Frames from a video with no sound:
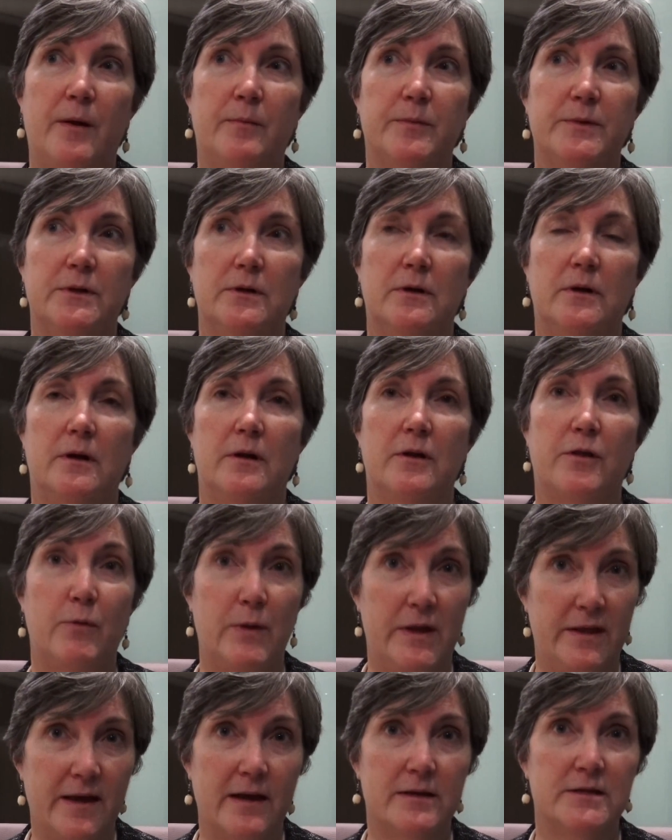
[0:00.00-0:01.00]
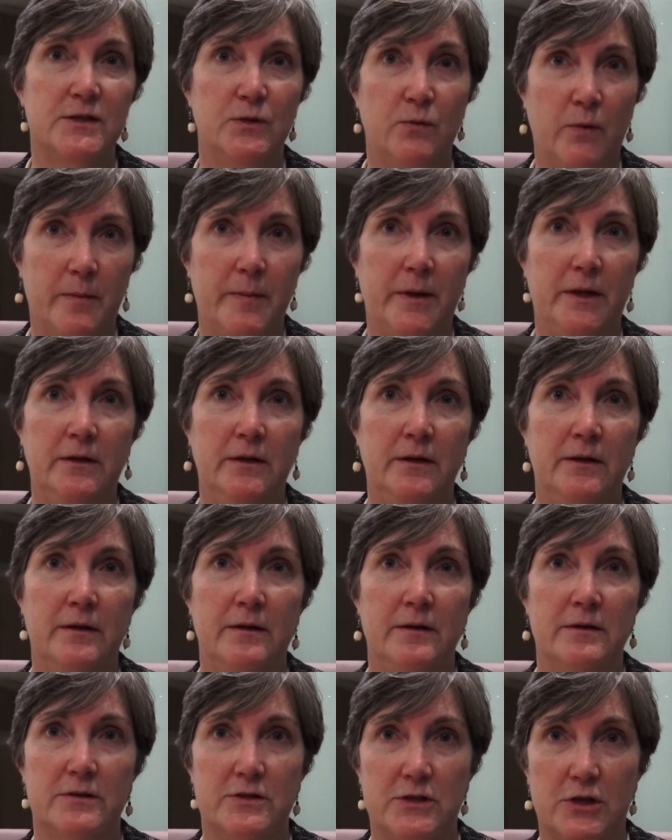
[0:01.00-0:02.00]
helped 3,000
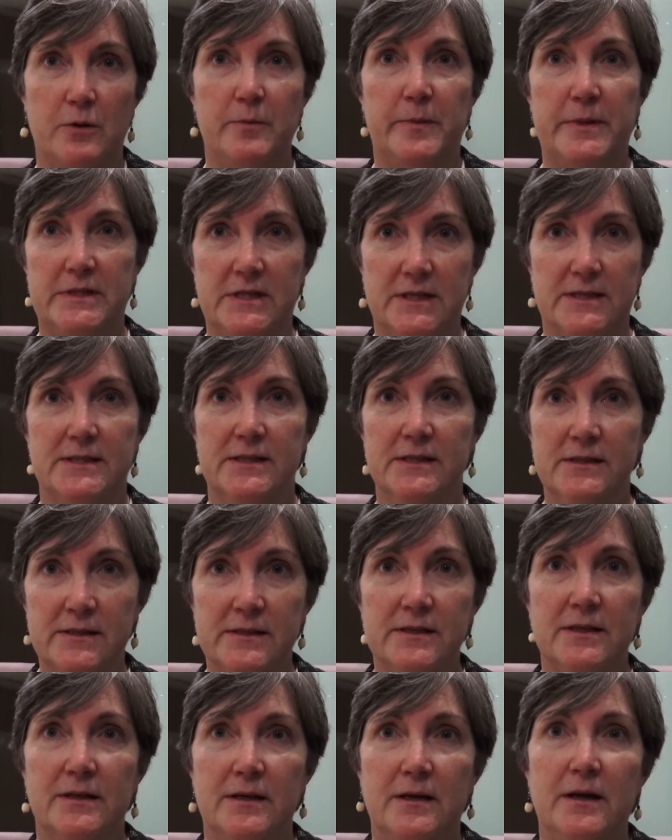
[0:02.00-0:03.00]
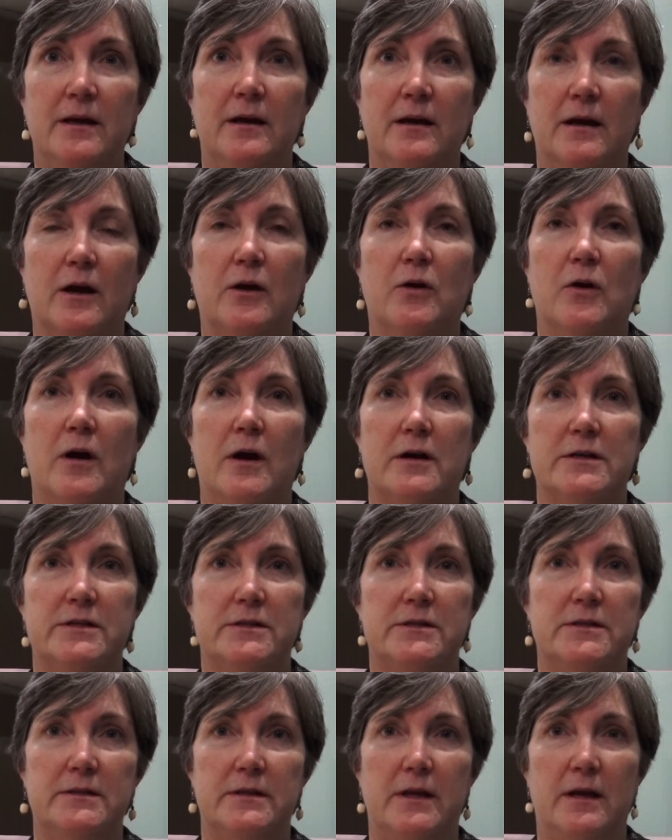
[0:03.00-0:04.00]
women start businesses
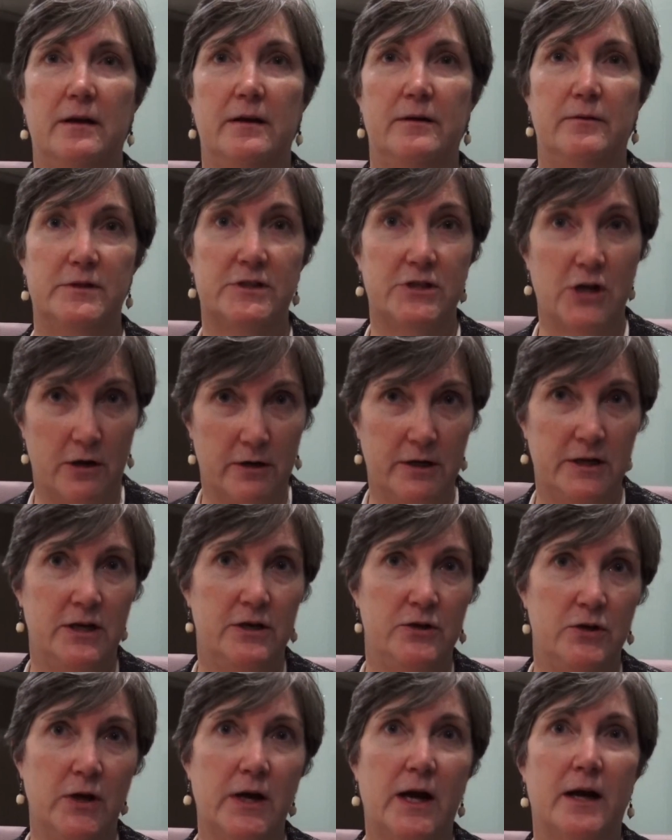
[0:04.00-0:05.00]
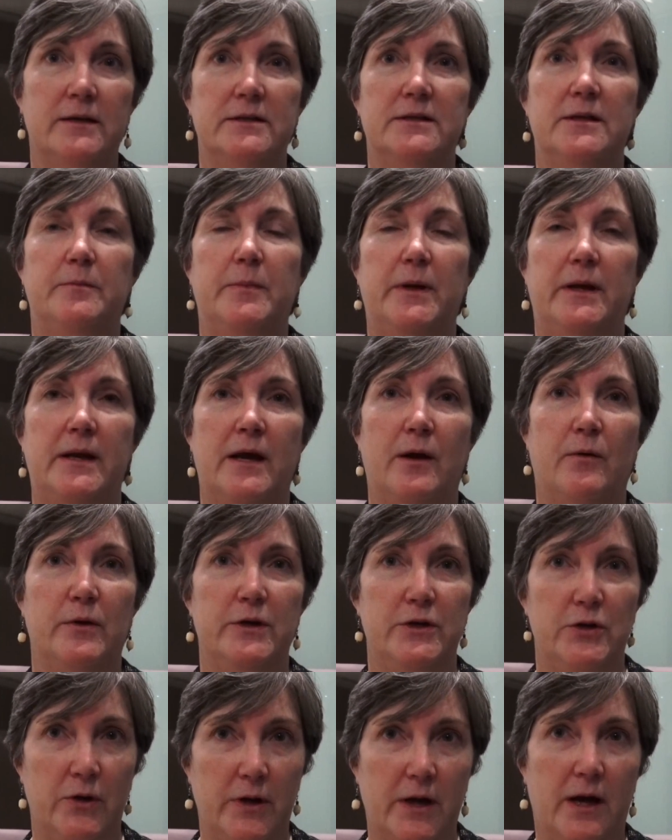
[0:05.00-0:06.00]
across. It started in Uganda, but now we're
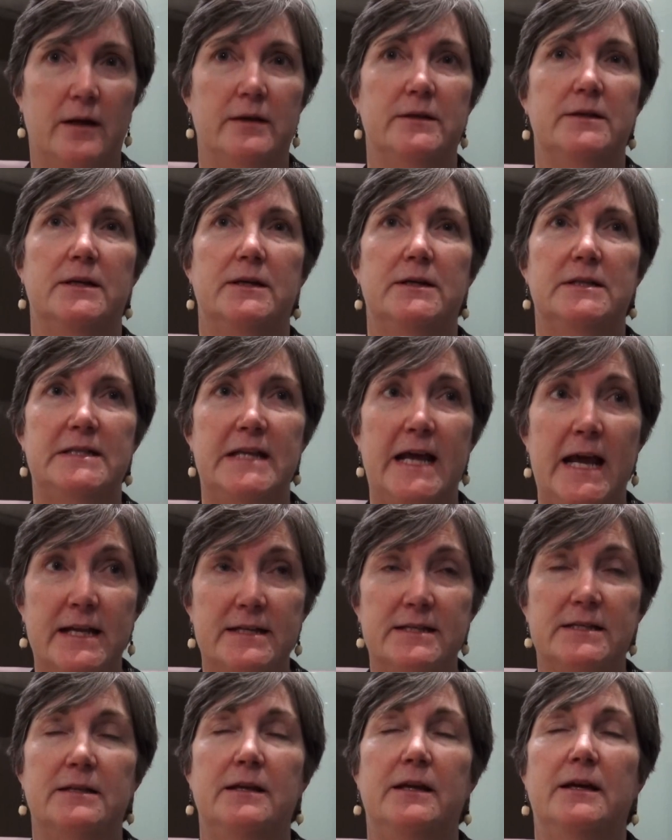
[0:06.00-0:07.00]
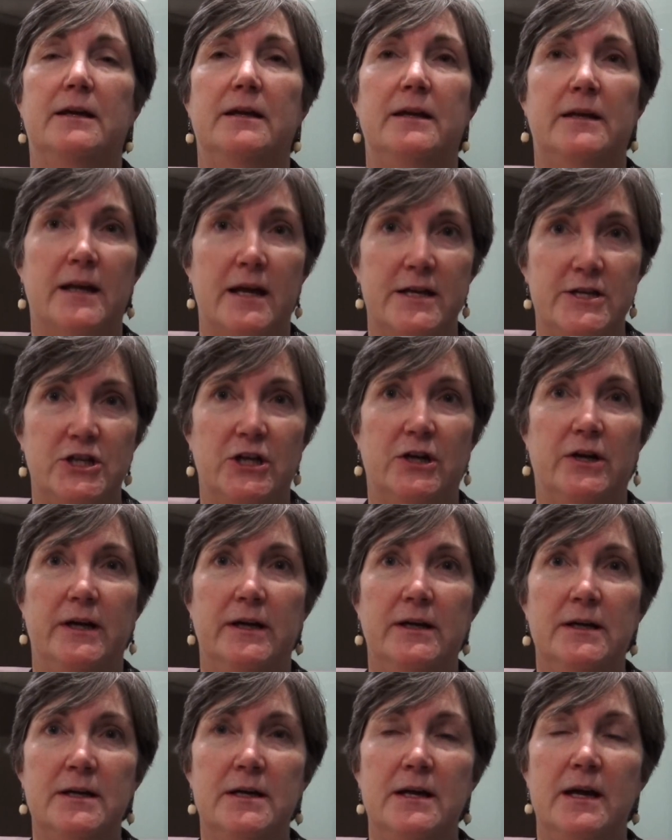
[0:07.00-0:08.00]
in Uganda, Tanzania, and
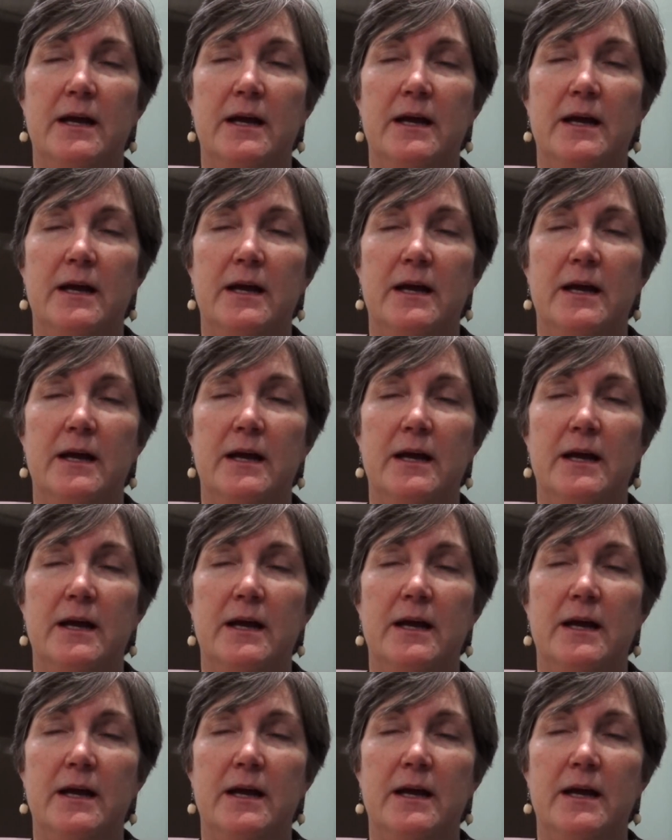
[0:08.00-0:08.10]
Nigeria.